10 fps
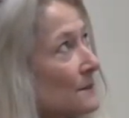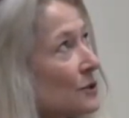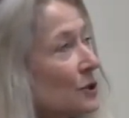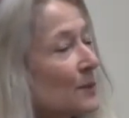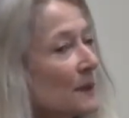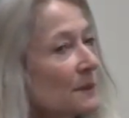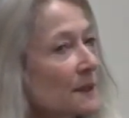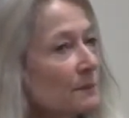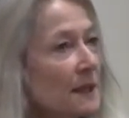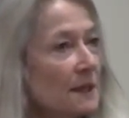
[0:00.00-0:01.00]
two
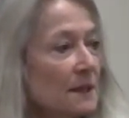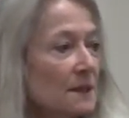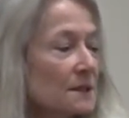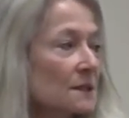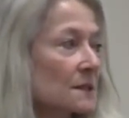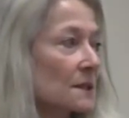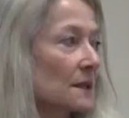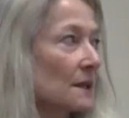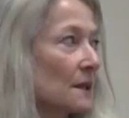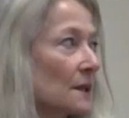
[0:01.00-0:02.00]
public meetings,
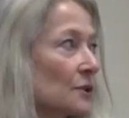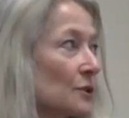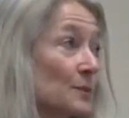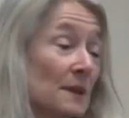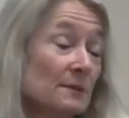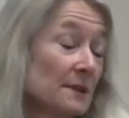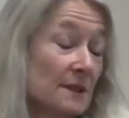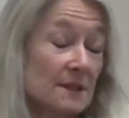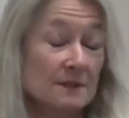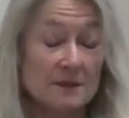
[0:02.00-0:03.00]
two public